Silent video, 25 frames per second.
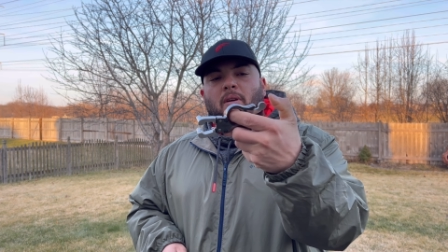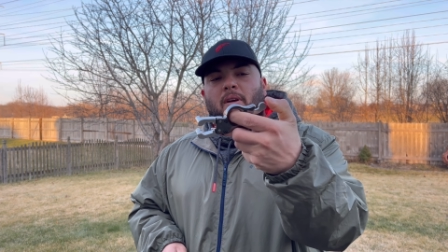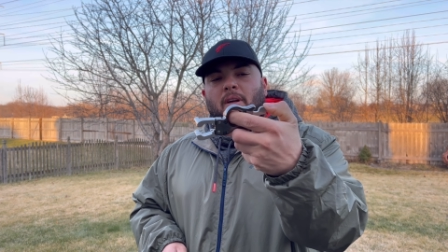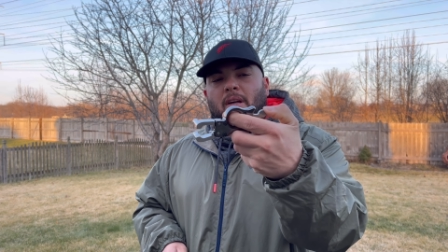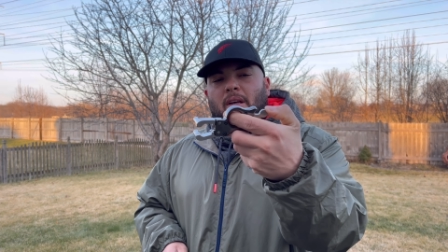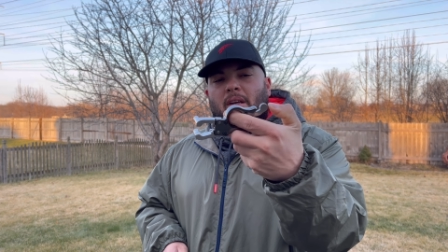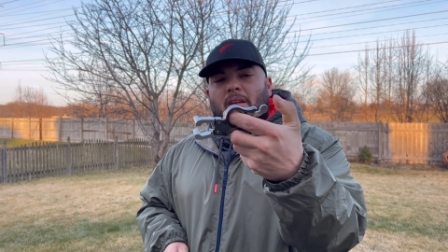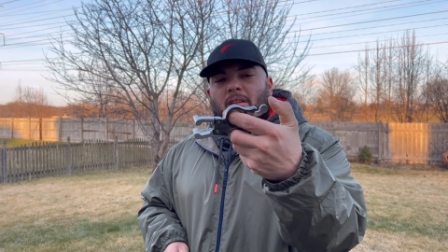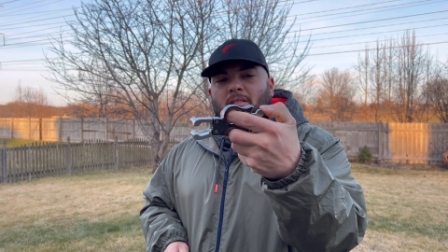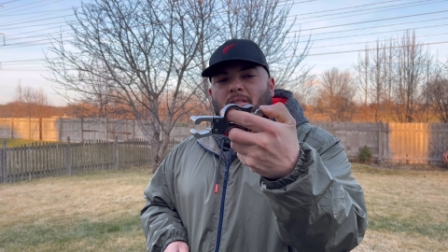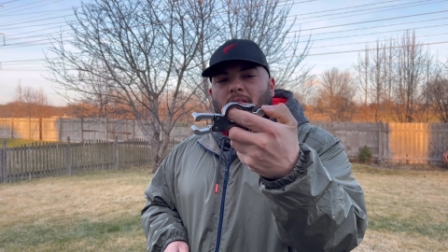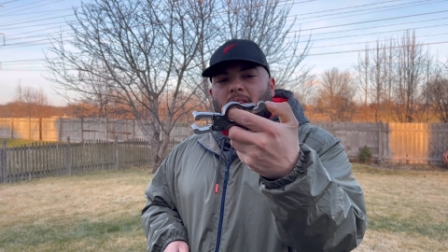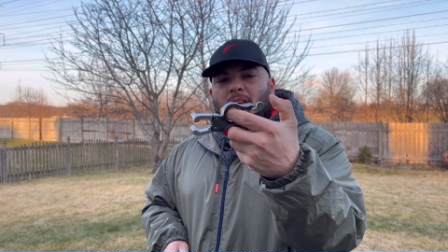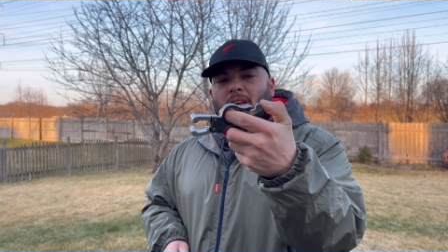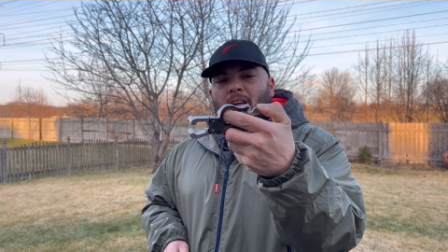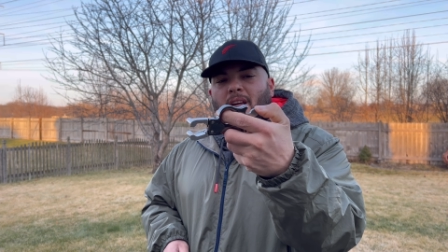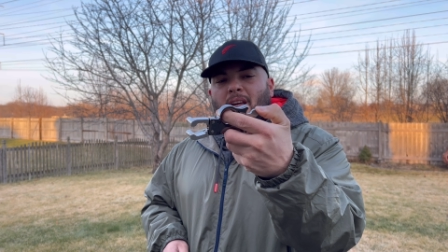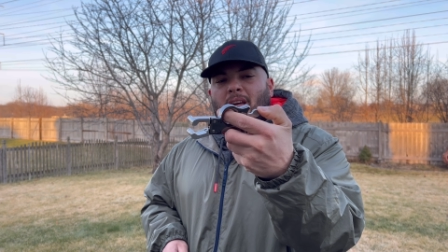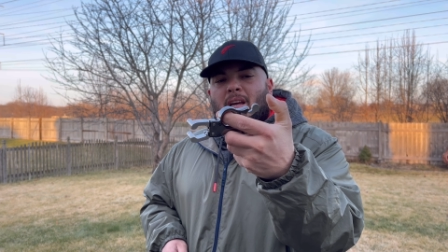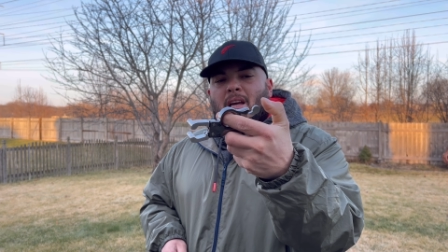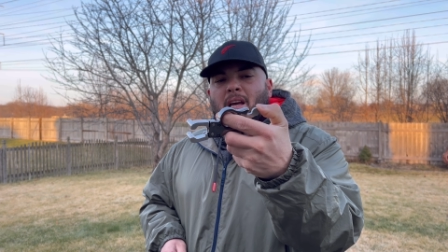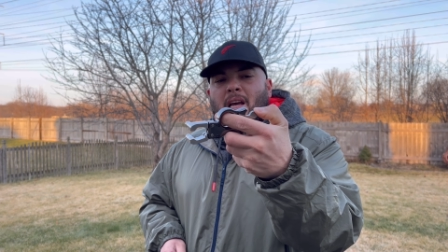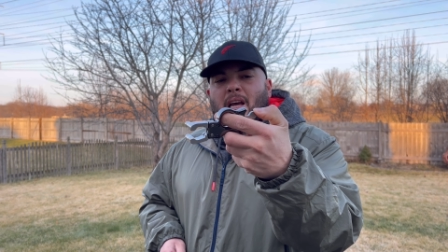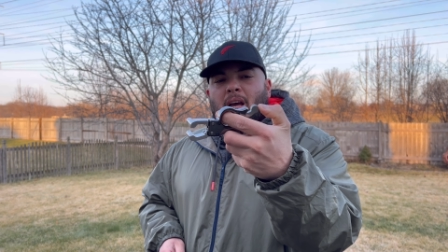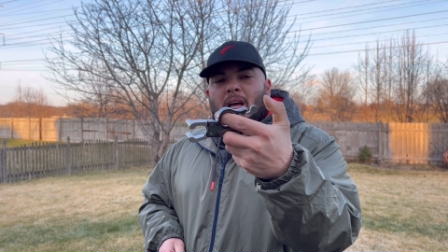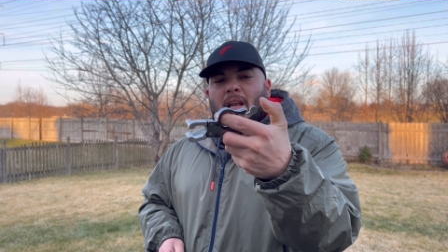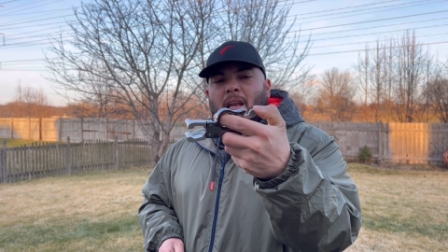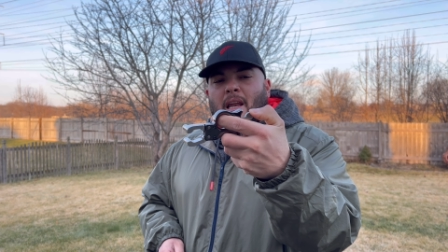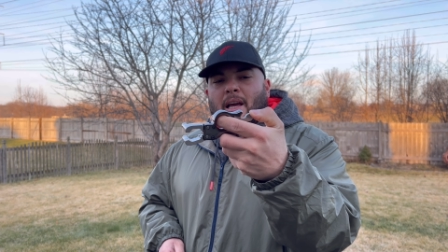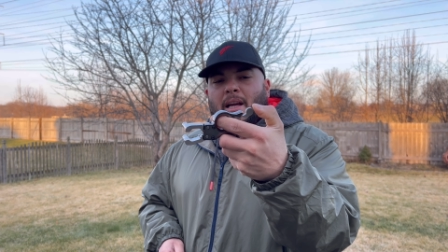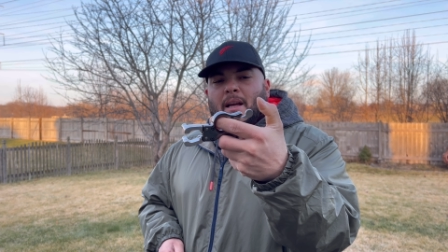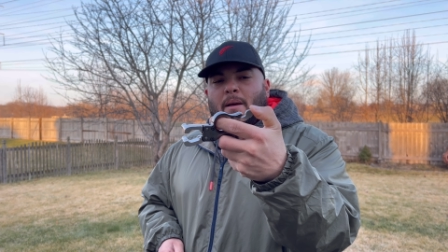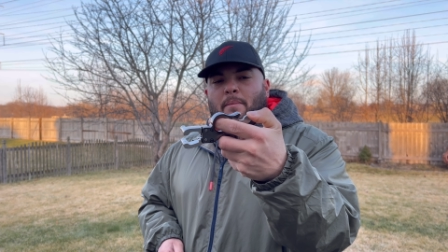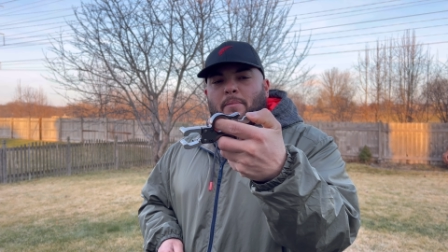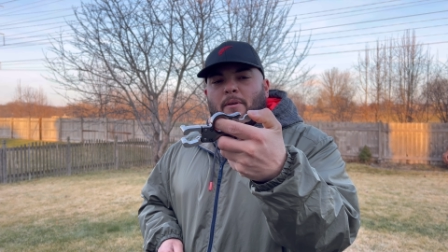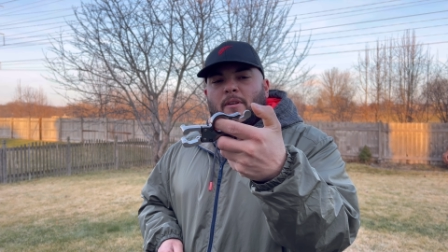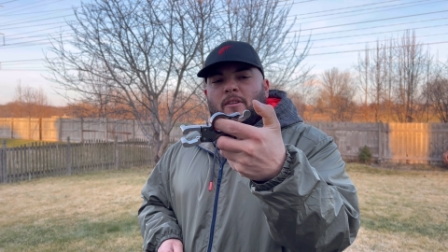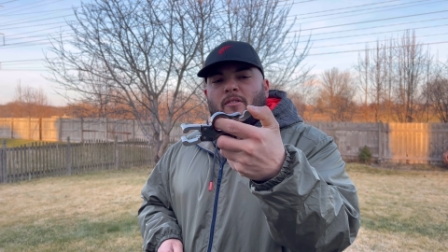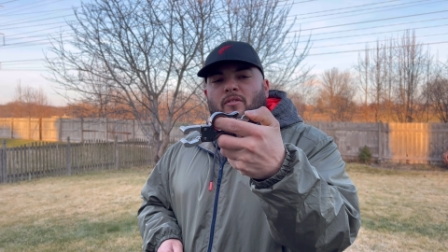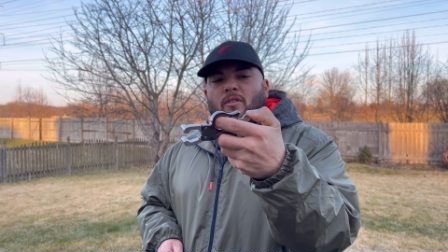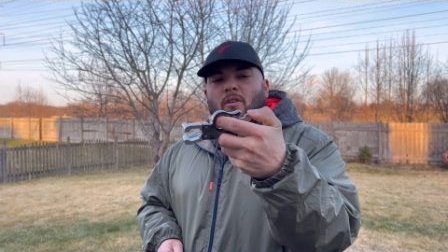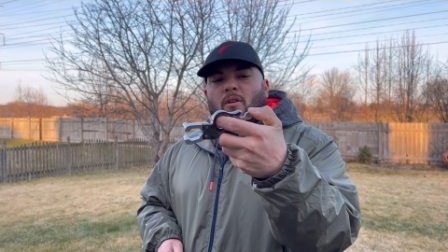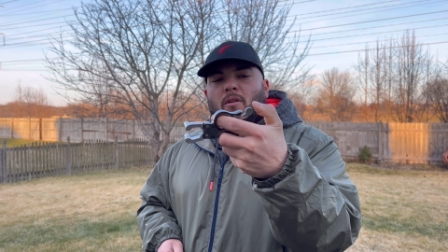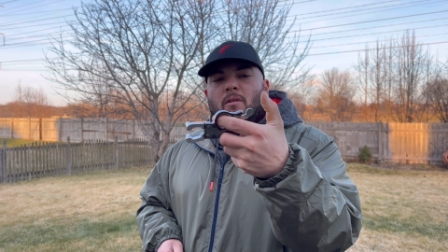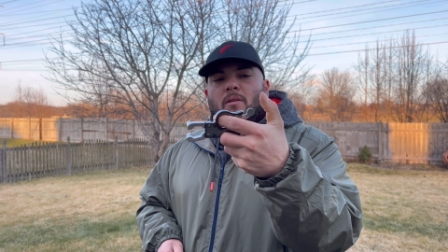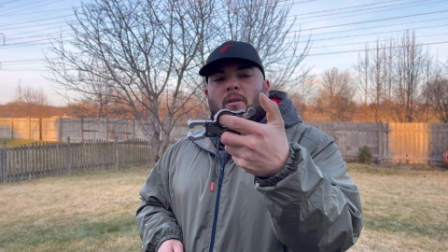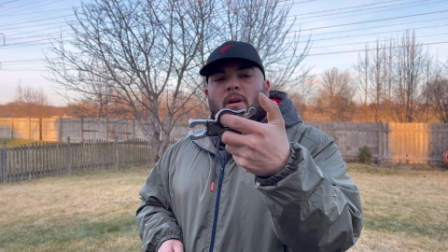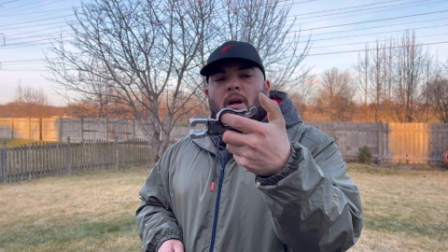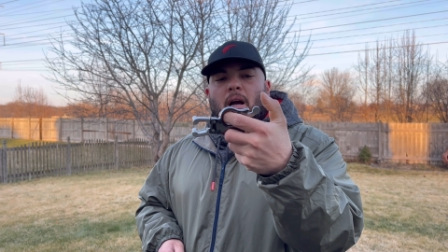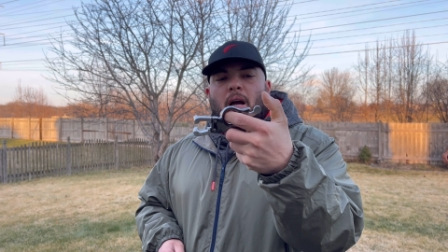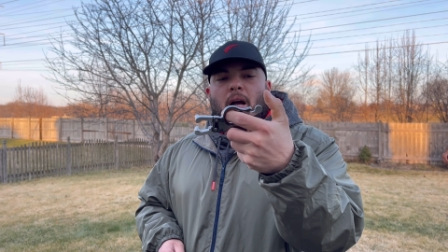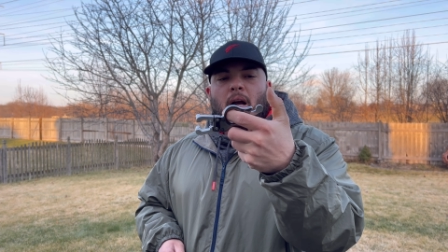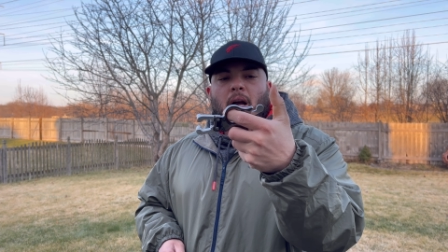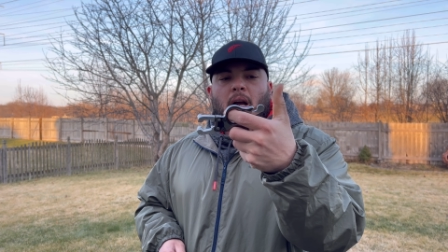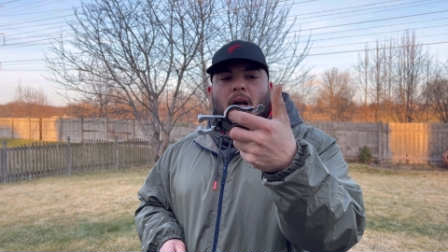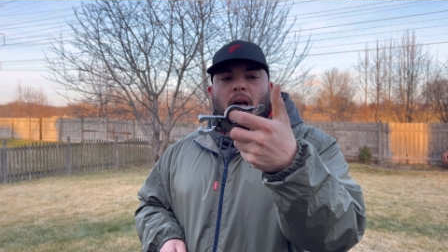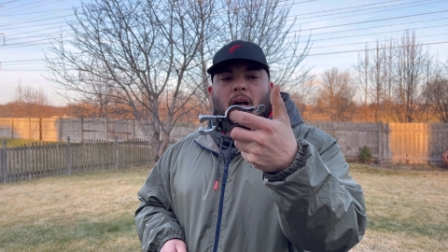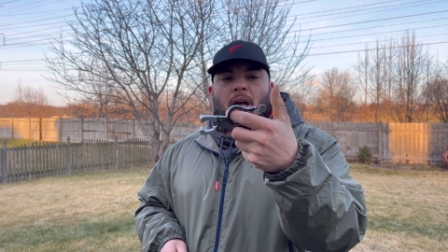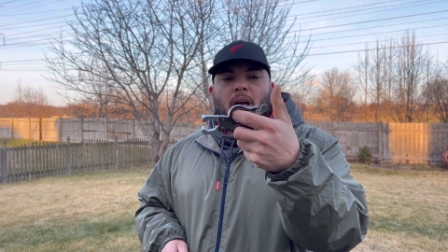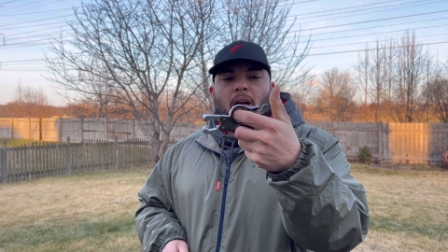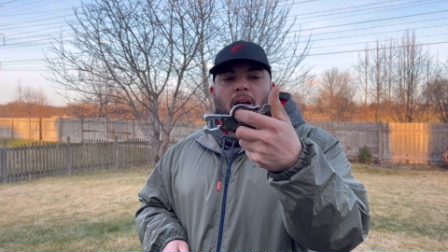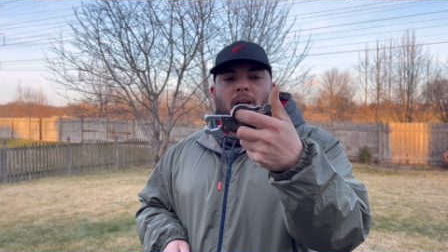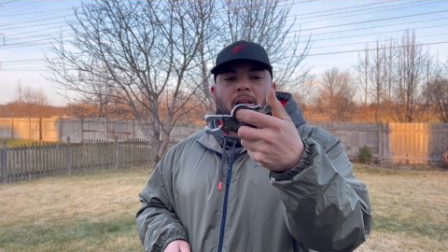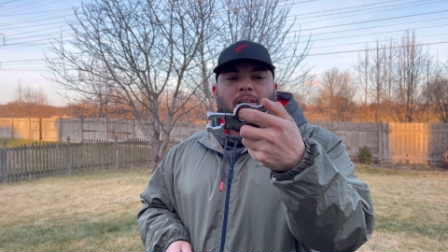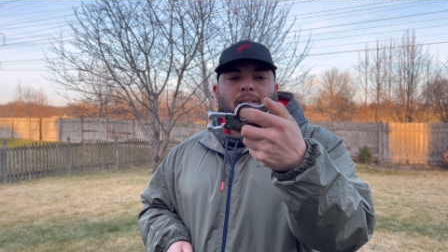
It's like a pistol, uh,